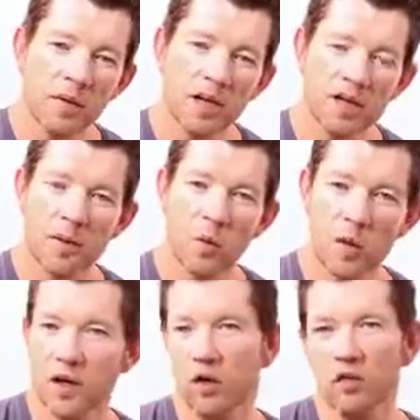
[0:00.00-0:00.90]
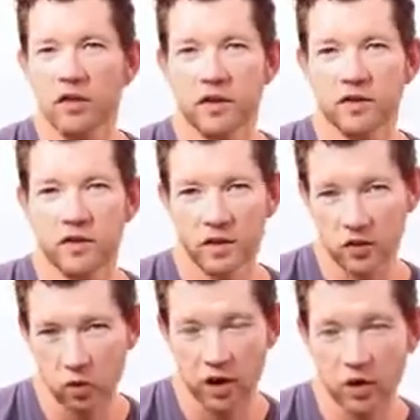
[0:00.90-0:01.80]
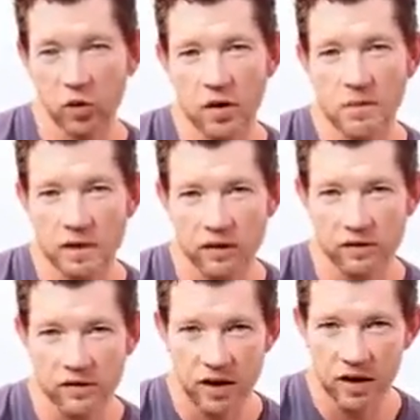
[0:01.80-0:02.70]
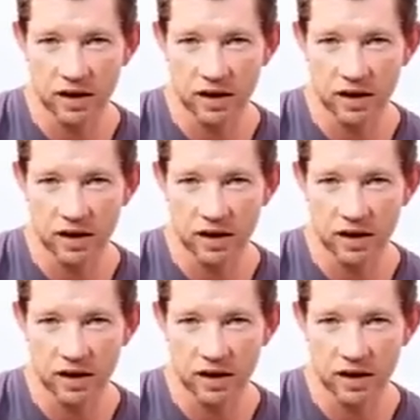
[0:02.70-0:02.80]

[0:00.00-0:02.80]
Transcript: but you need to be aware of, is what I call a miss.